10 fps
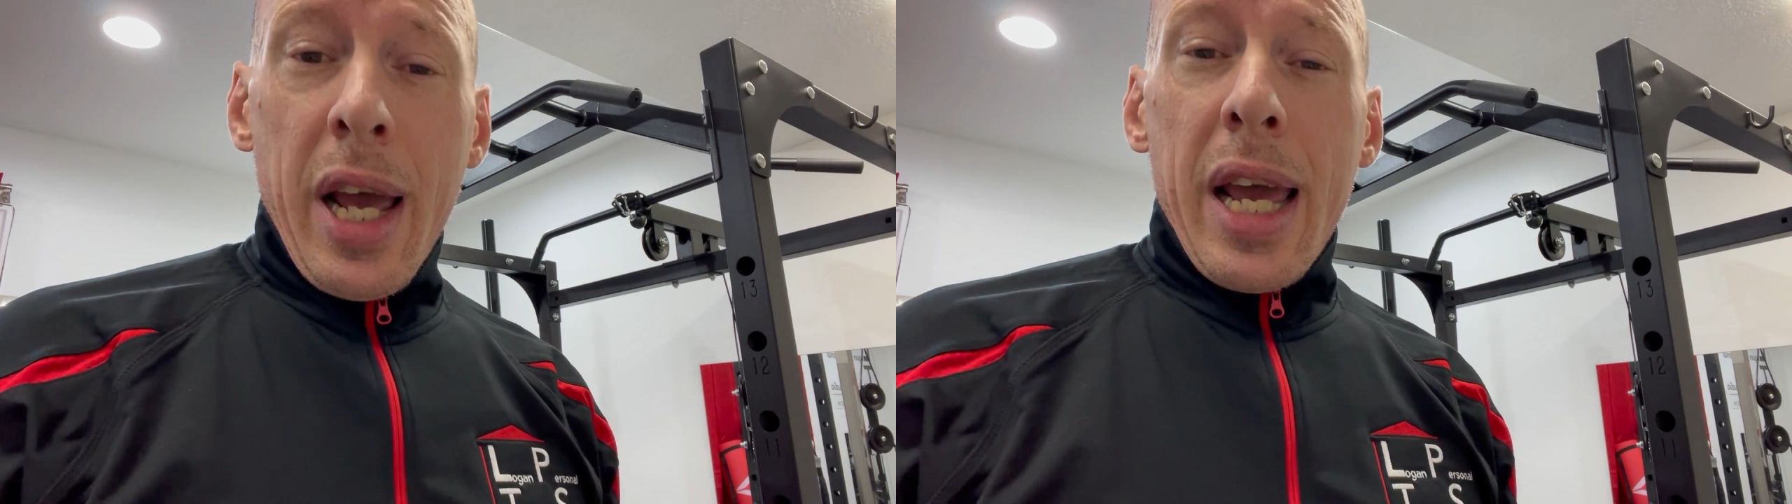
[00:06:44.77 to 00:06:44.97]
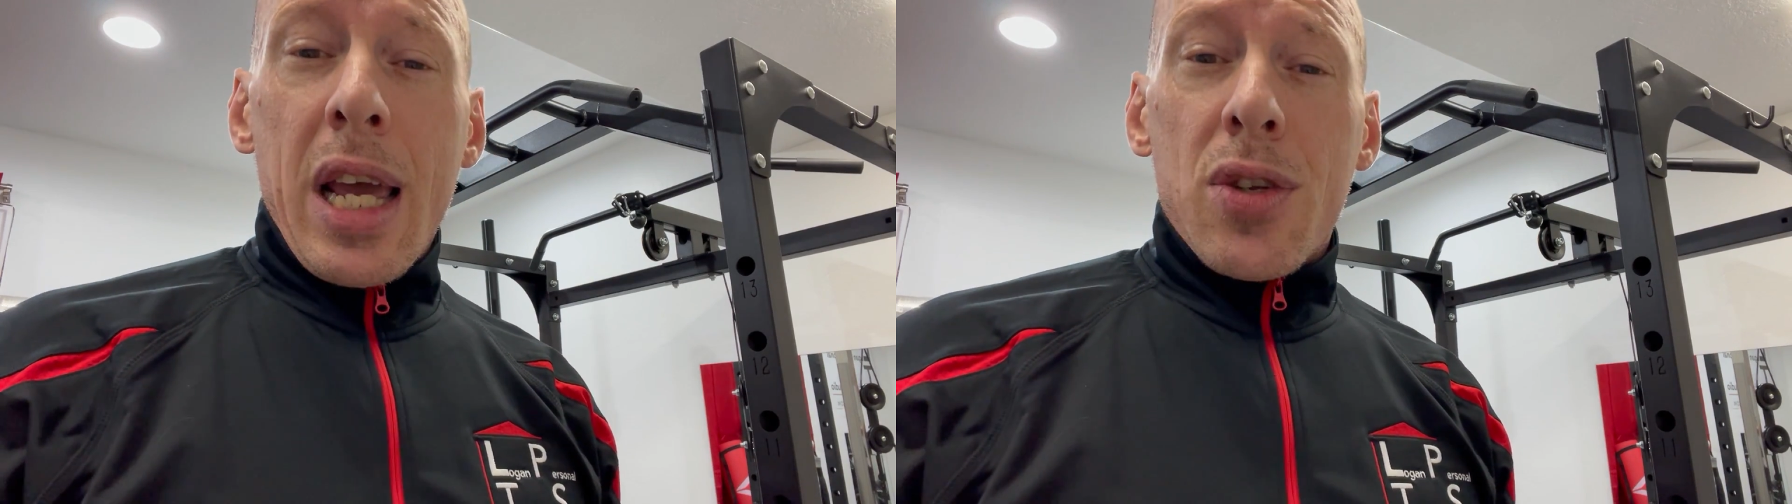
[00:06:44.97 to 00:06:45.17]

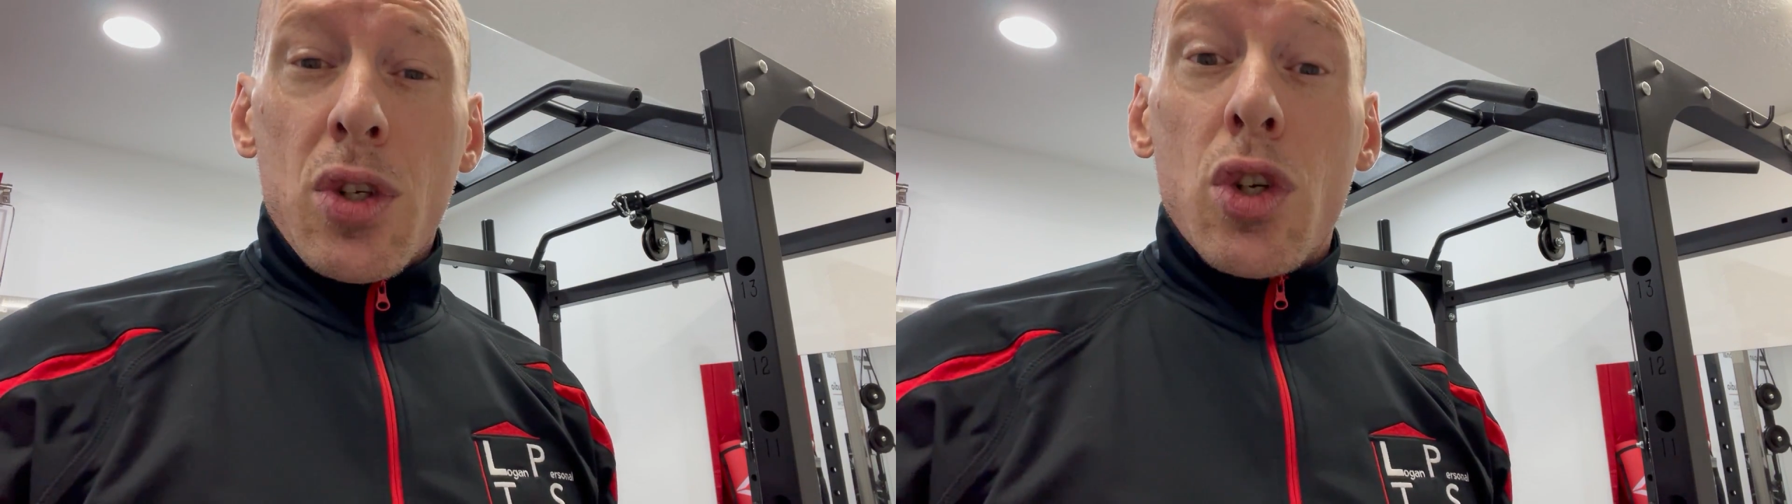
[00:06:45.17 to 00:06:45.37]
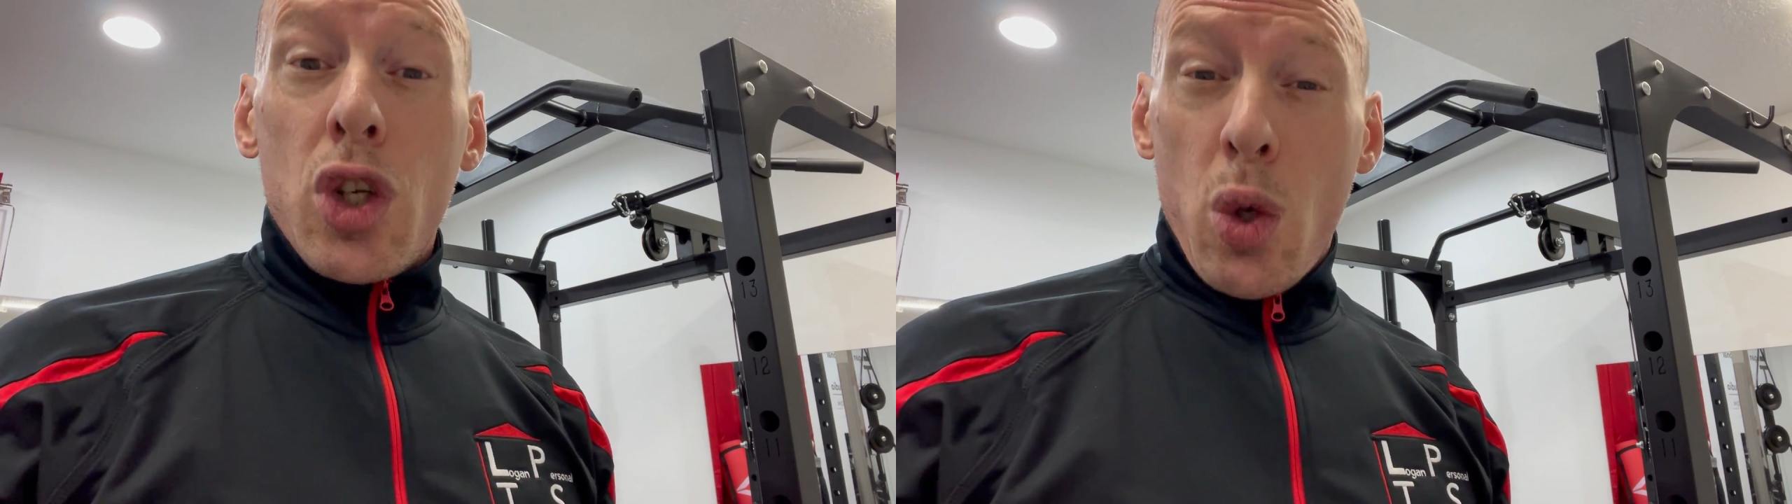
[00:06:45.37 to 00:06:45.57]
is,
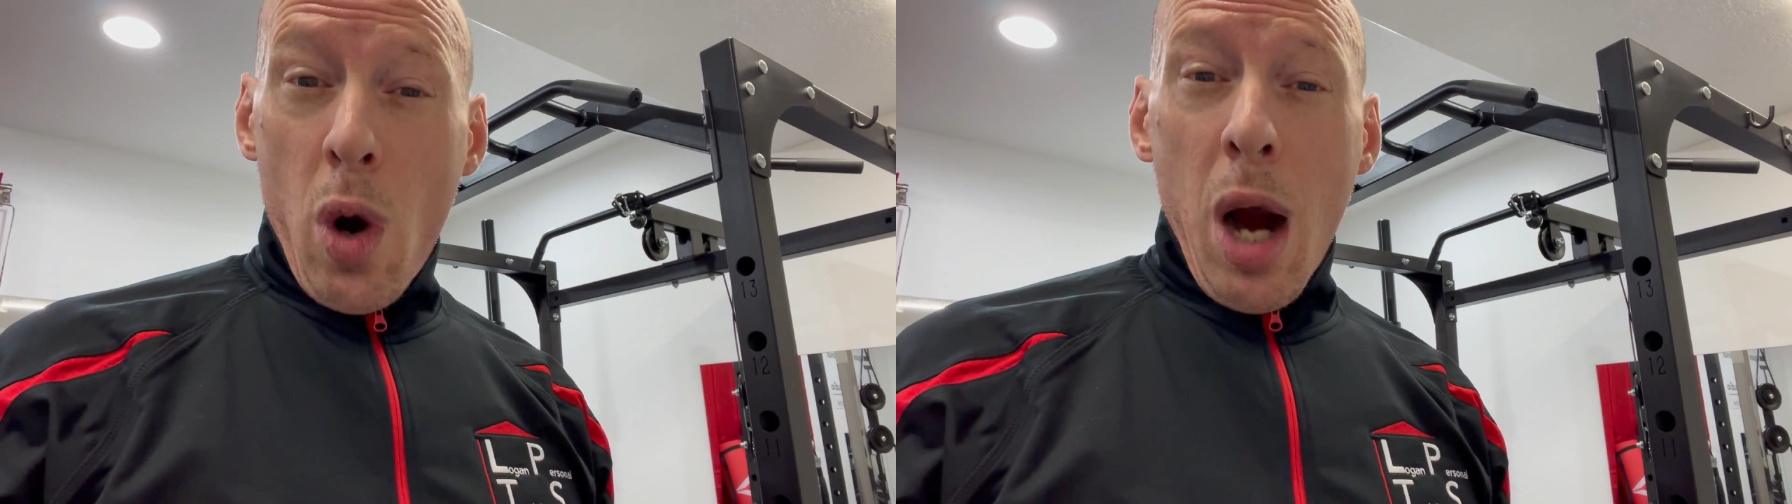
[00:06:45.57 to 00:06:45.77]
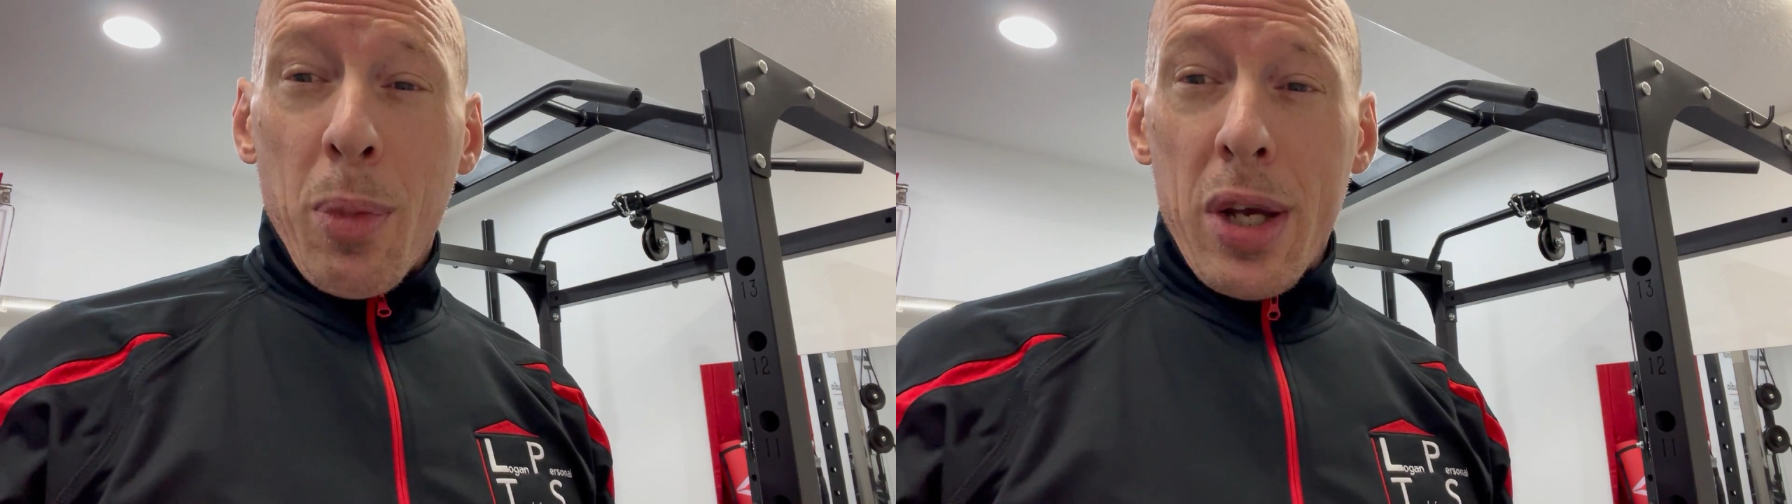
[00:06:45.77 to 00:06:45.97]
do you
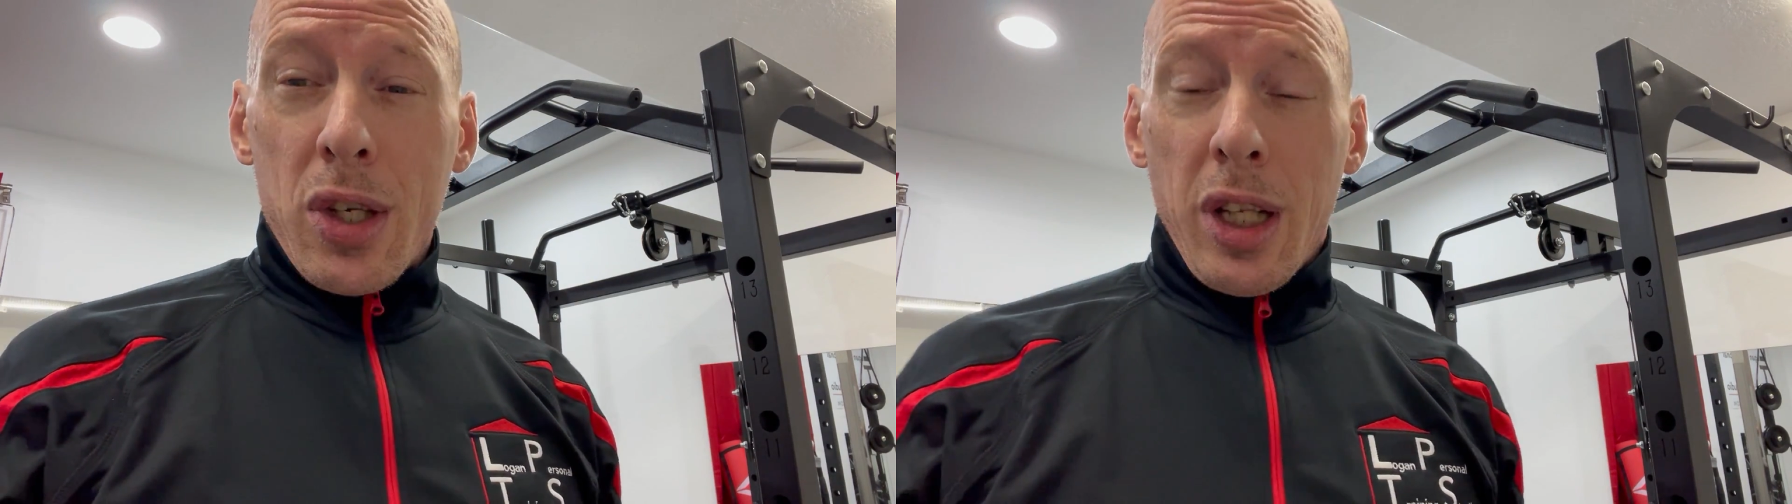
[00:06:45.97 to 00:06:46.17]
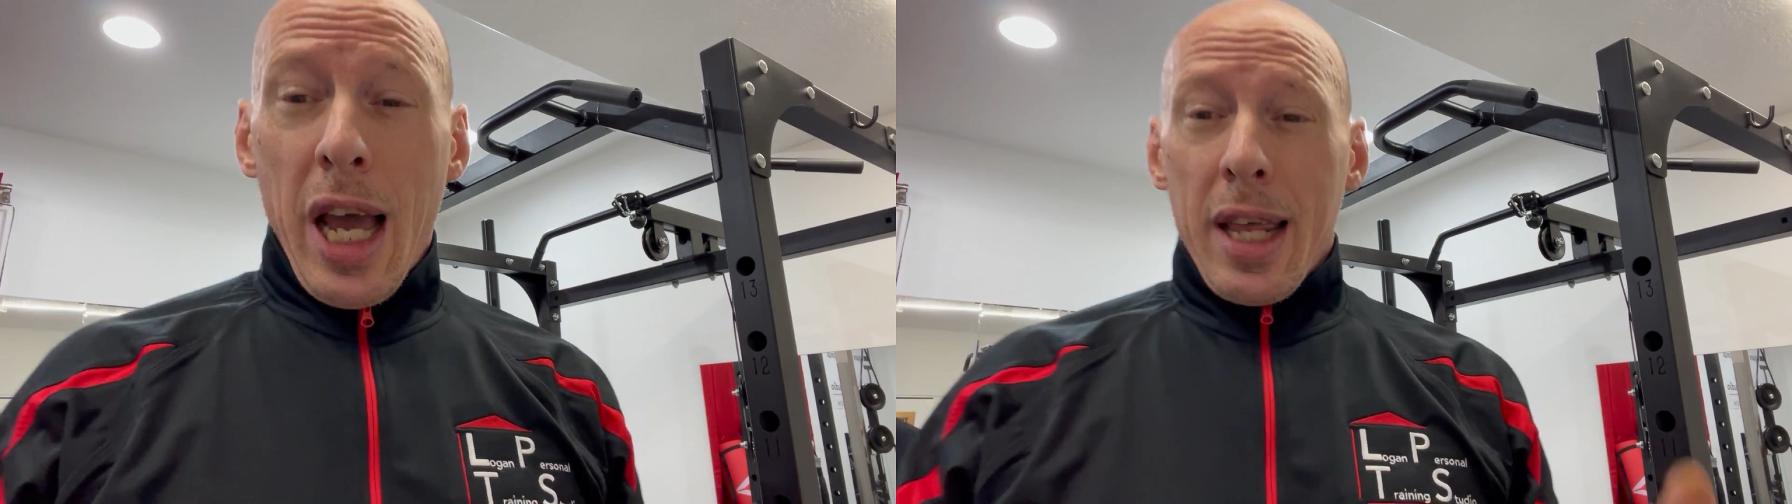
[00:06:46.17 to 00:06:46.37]
arm
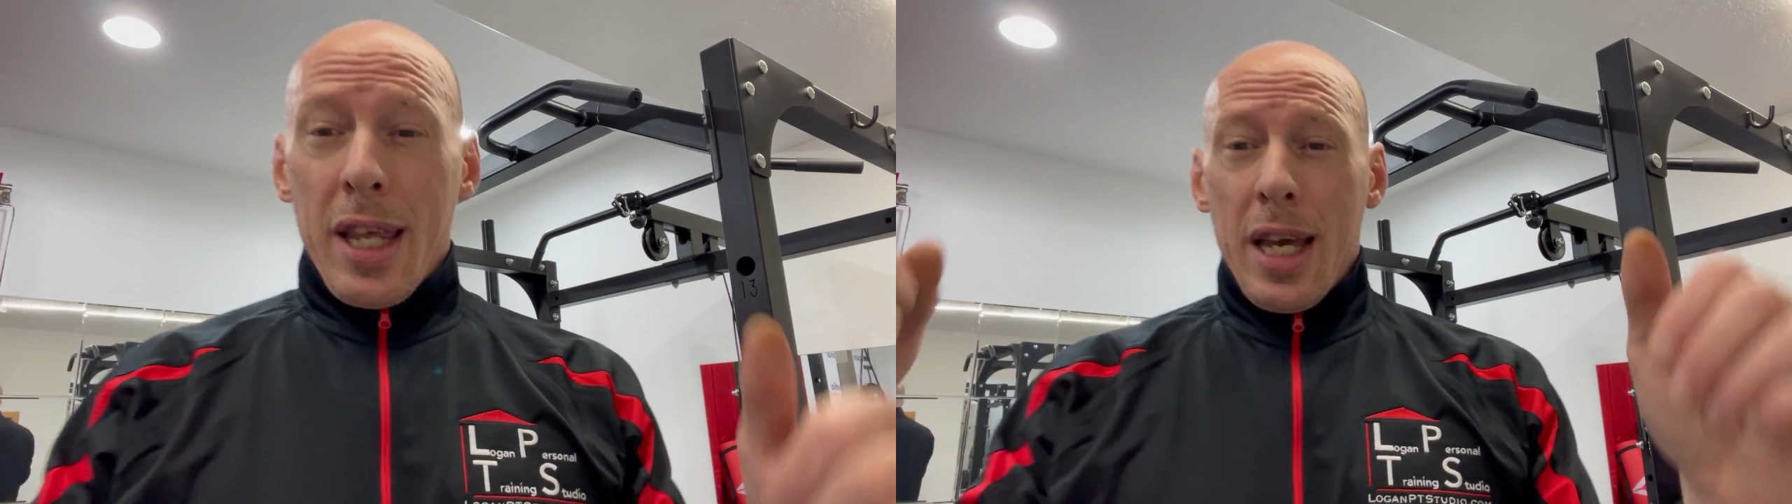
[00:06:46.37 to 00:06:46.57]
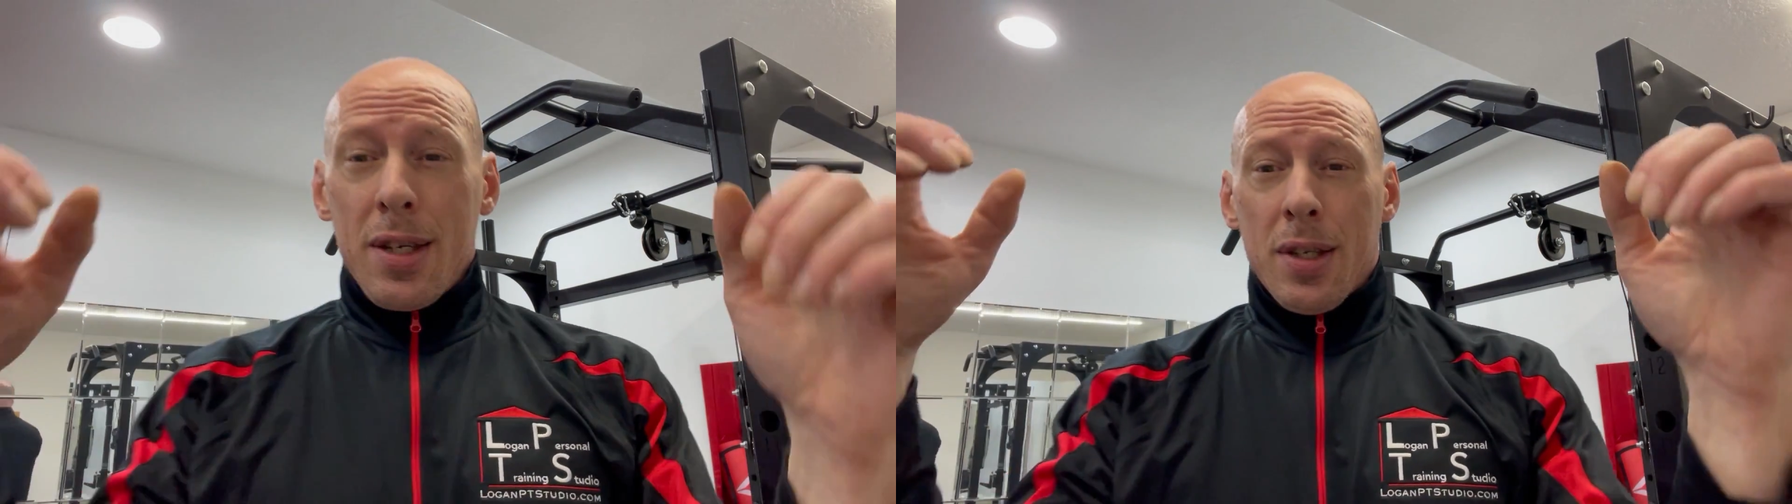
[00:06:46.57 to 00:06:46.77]
wrestle like
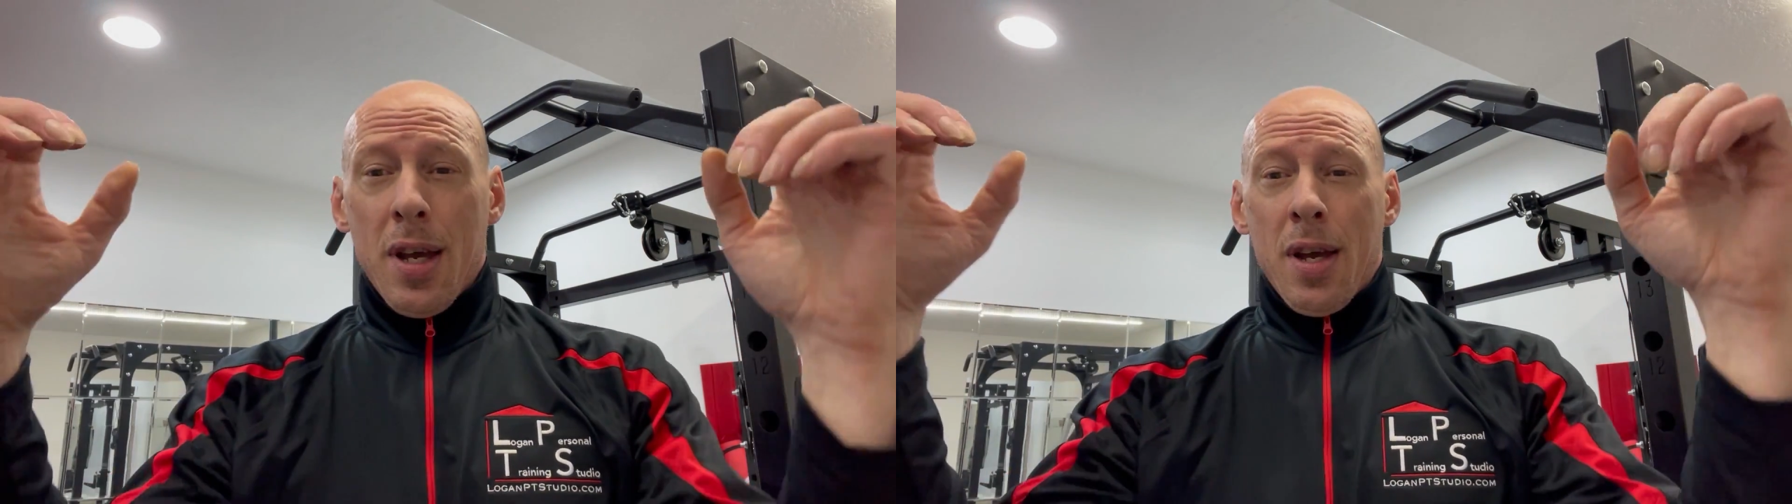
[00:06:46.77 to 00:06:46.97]
this?